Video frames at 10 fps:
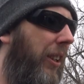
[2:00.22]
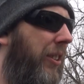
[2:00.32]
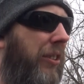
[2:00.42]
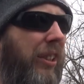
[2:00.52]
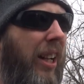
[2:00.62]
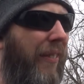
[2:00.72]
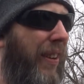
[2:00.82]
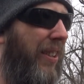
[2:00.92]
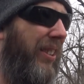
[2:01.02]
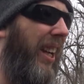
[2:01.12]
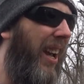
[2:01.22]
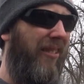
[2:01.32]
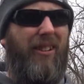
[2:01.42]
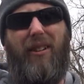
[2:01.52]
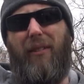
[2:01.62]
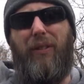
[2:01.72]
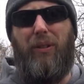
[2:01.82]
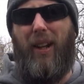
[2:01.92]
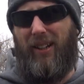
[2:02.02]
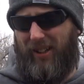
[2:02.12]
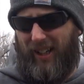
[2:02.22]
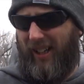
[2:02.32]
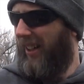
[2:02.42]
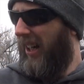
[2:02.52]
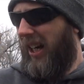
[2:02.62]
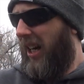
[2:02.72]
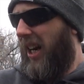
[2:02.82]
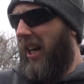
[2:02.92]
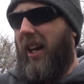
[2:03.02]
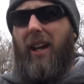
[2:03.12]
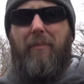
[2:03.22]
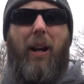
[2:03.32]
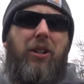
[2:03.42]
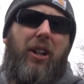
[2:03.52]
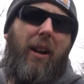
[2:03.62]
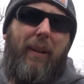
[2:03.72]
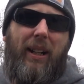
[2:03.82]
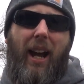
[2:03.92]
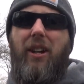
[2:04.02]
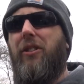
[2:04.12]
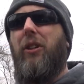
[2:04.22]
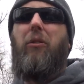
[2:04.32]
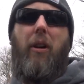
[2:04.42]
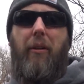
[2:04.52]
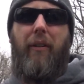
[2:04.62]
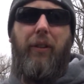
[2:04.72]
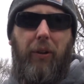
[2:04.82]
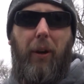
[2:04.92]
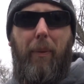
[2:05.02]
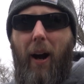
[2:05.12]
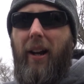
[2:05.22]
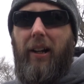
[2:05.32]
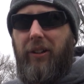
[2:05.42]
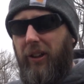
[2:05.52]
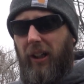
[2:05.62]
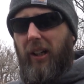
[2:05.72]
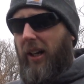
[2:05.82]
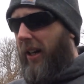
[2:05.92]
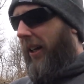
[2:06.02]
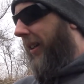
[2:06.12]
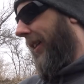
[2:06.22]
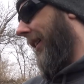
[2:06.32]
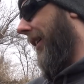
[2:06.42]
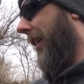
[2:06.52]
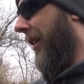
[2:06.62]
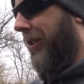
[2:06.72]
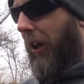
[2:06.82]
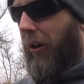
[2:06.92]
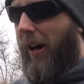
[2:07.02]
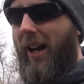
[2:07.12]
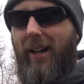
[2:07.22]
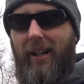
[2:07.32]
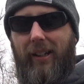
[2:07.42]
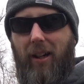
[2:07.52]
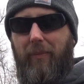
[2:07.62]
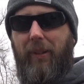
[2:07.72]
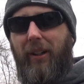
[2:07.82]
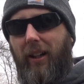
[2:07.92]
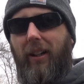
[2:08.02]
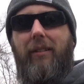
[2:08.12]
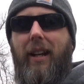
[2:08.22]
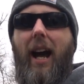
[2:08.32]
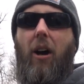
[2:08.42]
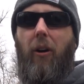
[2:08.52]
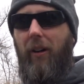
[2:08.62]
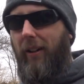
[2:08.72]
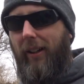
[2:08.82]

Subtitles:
at their stuff and I was like, I don't want to review that shit. And by shit, I mean, I just don't want to review their products. So, come to now,